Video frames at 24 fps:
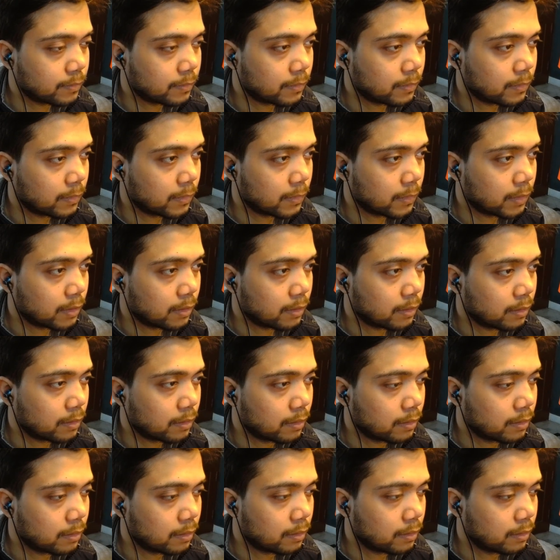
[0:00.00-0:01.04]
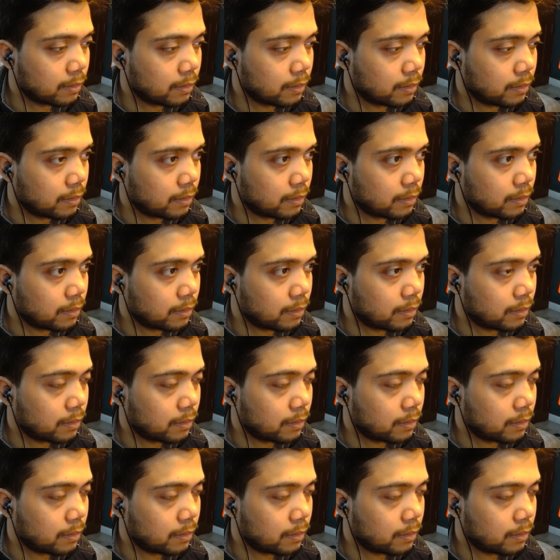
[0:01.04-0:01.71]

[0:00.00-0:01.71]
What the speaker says: [no speech]